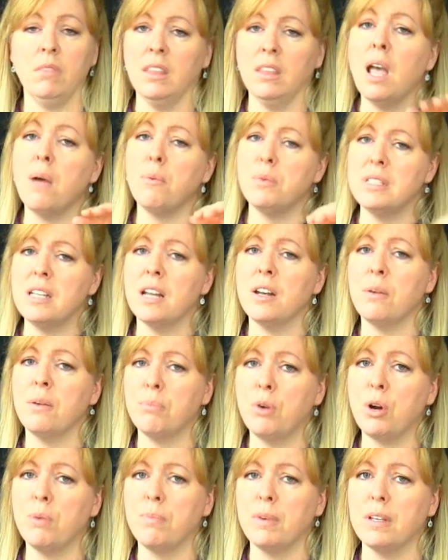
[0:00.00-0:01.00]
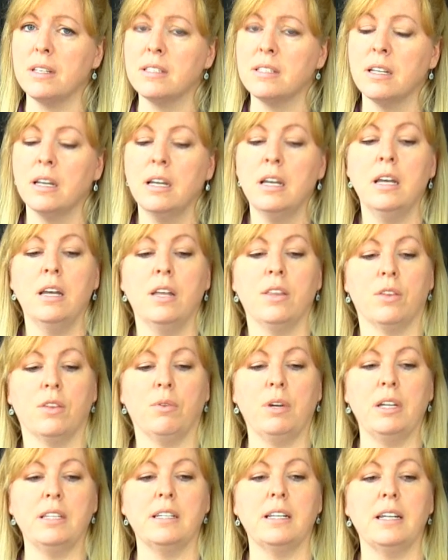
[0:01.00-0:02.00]
That was done on purpose. The
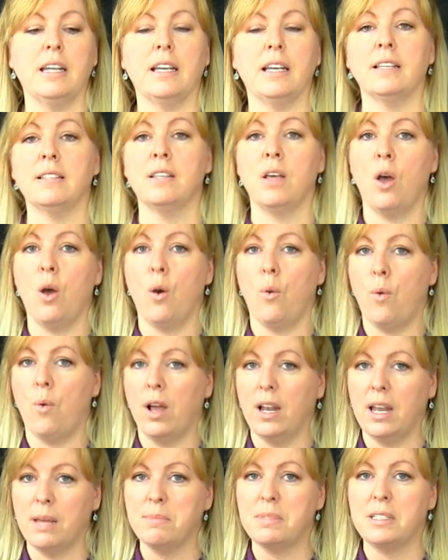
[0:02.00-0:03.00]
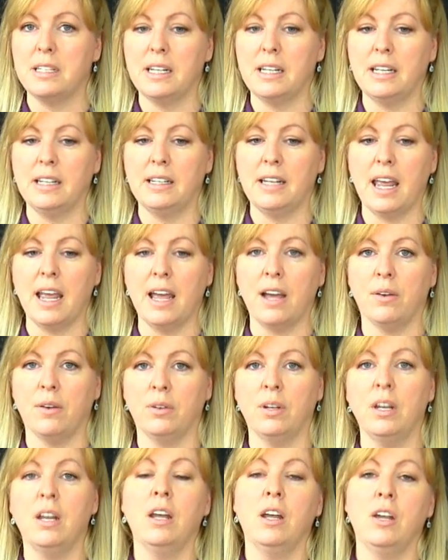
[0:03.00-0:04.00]
reason is, while I'm sitting
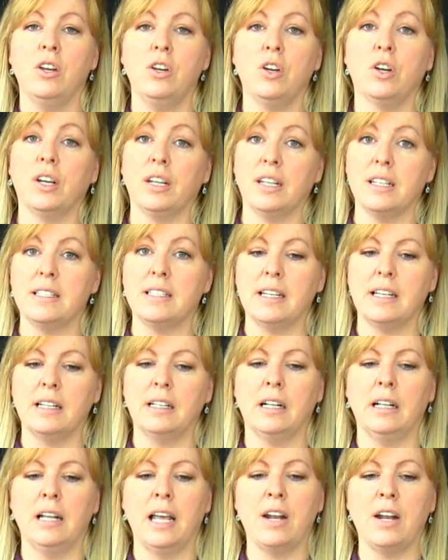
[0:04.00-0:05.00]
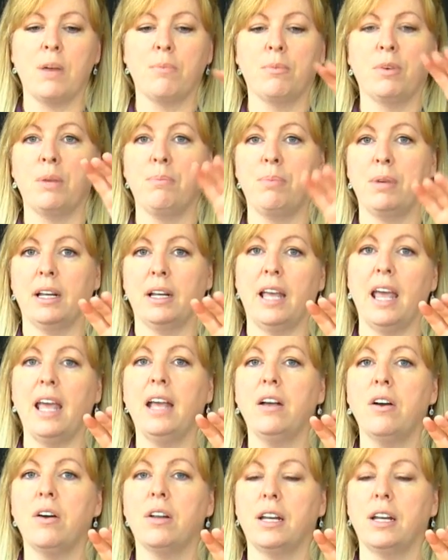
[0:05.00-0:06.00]
down, you're going to see a little later I'm going to put a
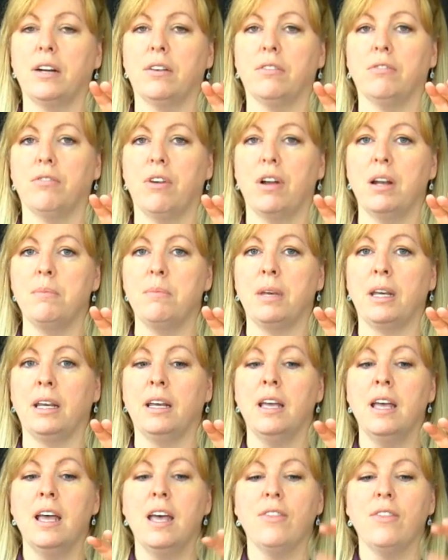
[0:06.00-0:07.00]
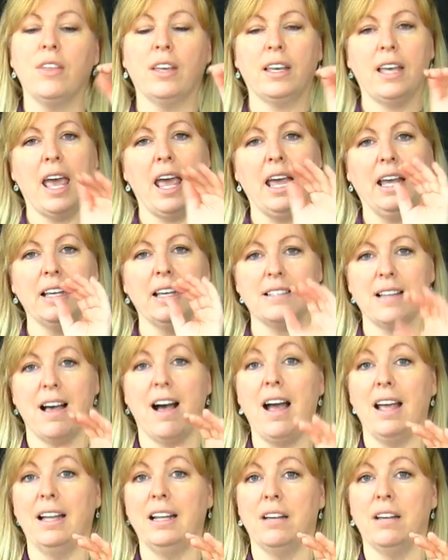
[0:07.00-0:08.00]
cake on here in front of me. The cake is
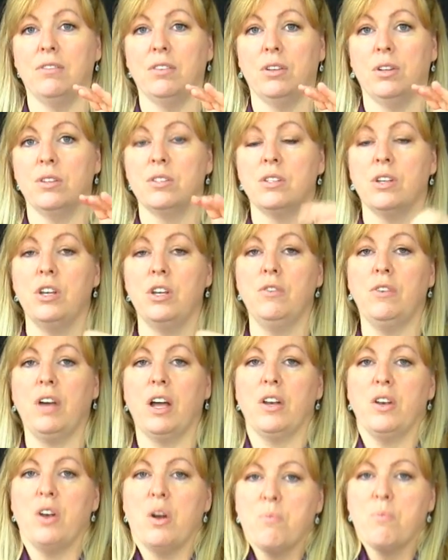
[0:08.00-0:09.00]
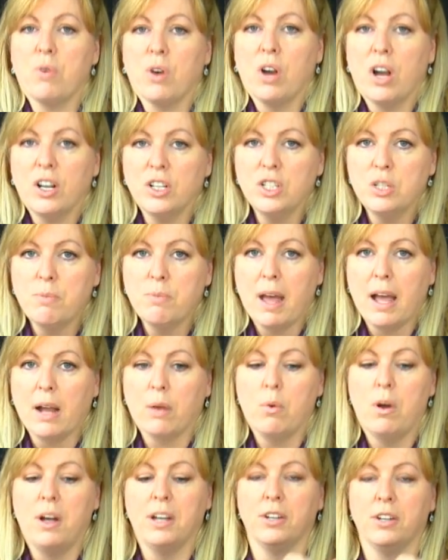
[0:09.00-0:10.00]
eye level, so you've got no more
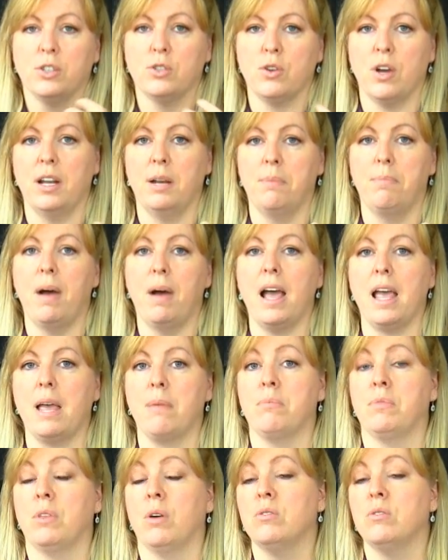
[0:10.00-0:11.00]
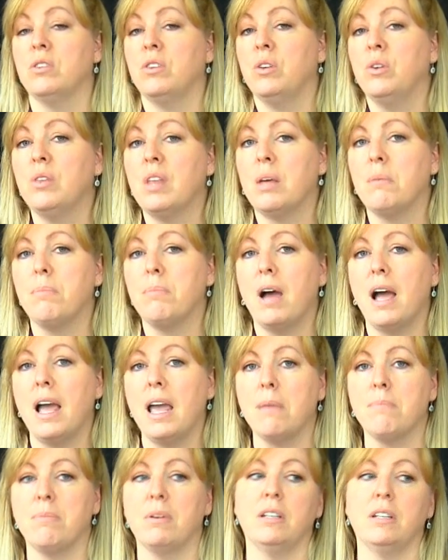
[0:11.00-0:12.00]
hunchback while you're trying to pipe. Those of you that
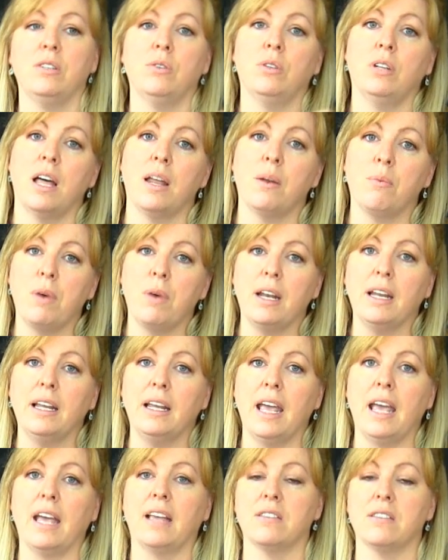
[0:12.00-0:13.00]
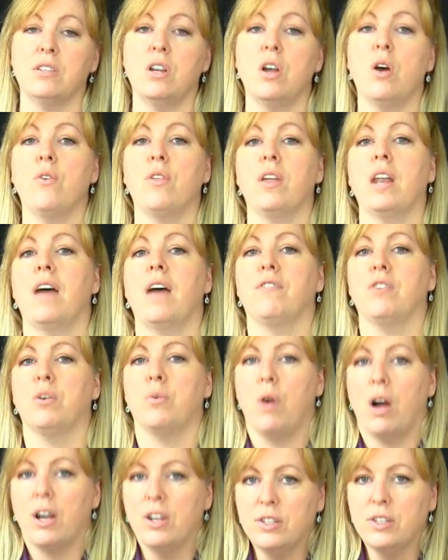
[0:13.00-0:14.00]
pipe and do a lot of wedding cakes know that after
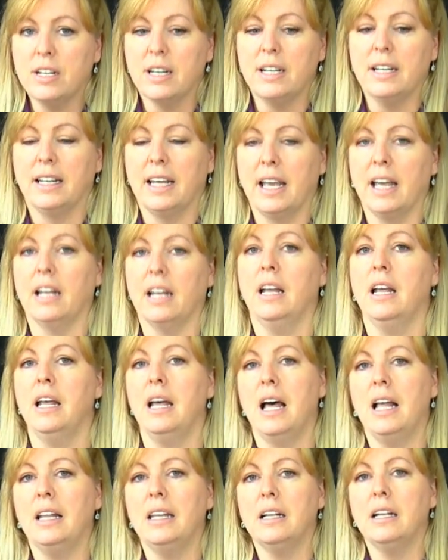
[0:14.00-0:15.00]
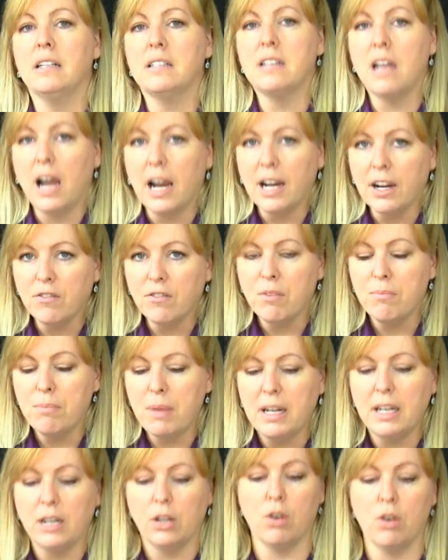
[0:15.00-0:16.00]
a while you tend to get a little tired from
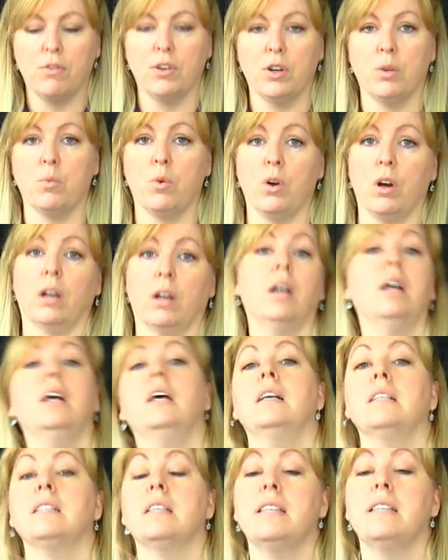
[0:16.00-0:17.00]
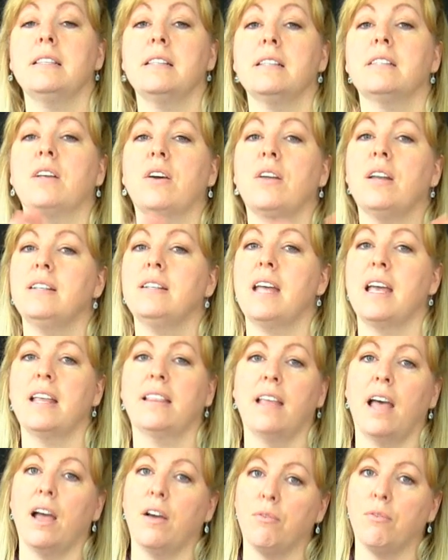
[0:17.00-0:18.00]
bending over your work. So this is going to
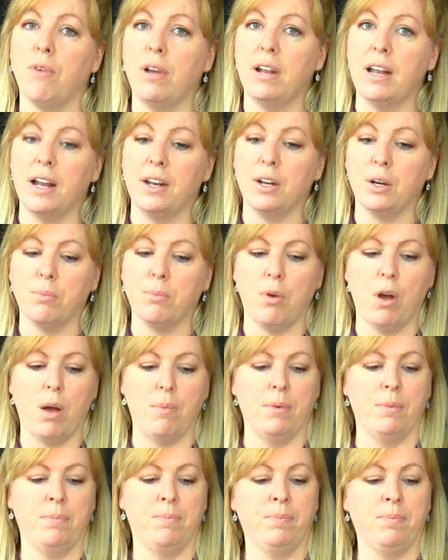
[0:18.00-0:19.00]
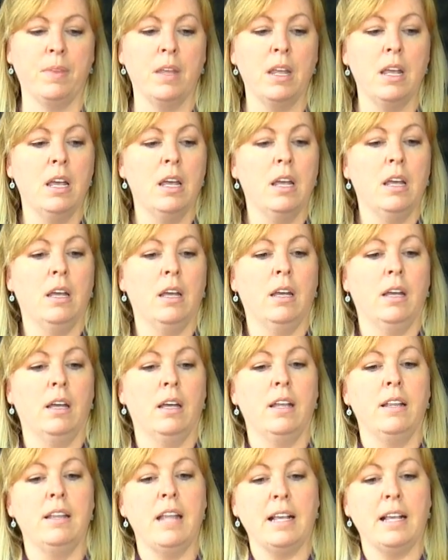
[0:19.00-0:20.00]
take that right out of your problem.
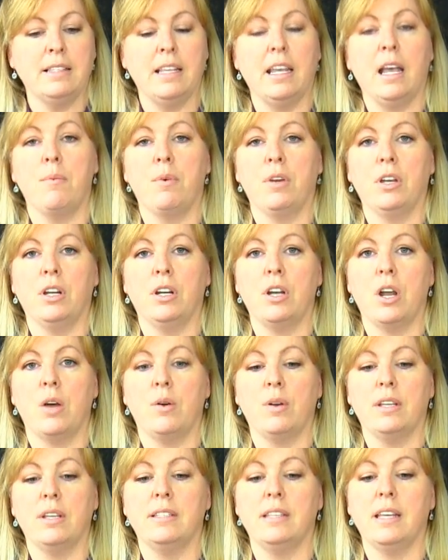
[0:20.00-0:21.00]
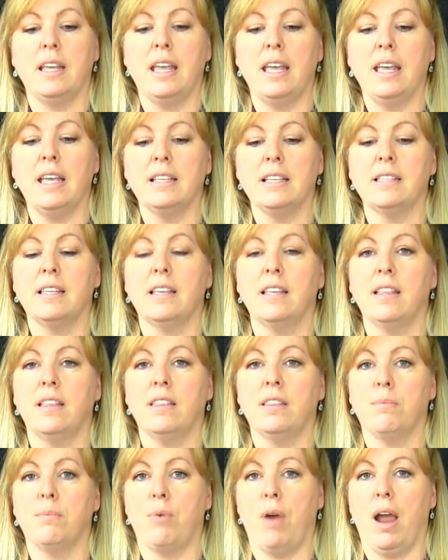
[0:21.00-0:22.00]
Next thing I want you to notice is
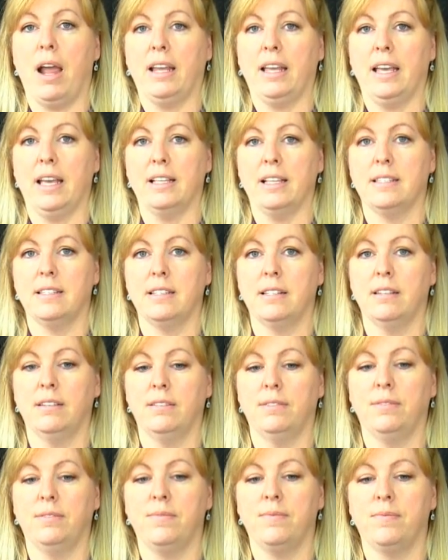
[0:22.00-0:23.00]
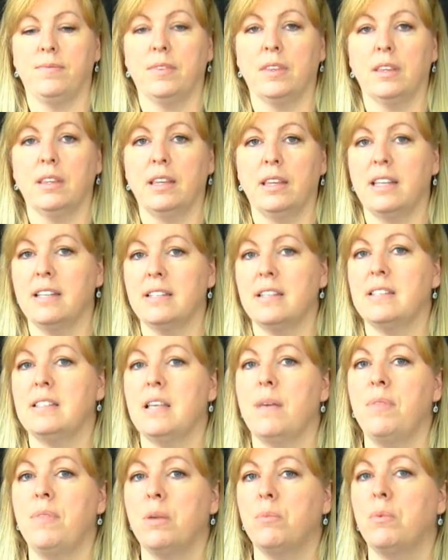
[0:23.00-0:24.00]
the brackets. This is
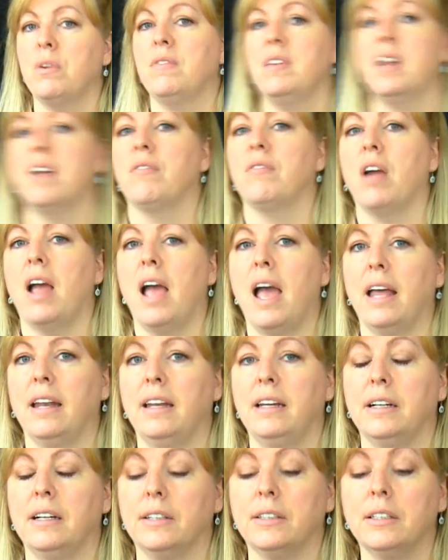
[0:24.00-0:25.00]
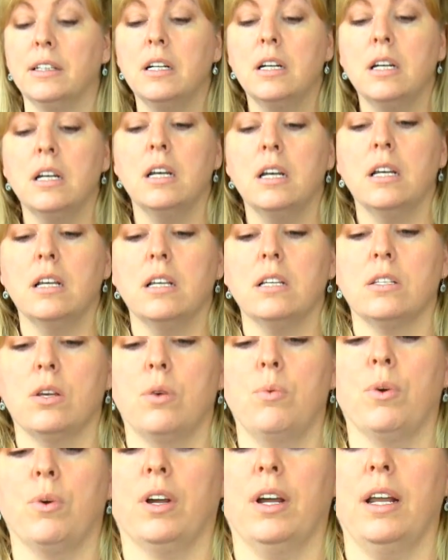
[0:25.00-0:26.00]
something we've never had here.
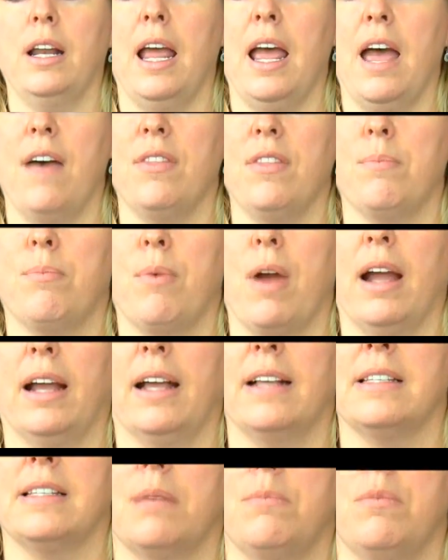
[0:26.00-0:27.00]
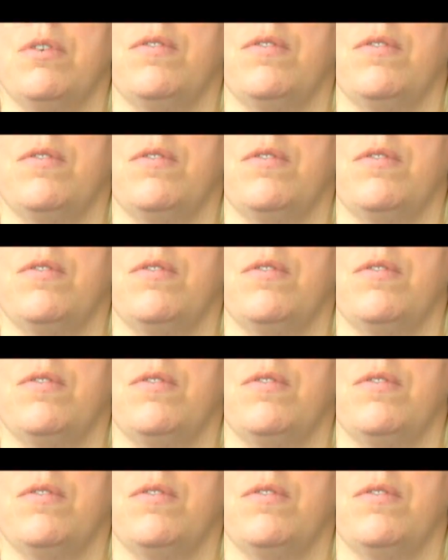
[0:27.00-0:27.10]
So we're going to have the brackets that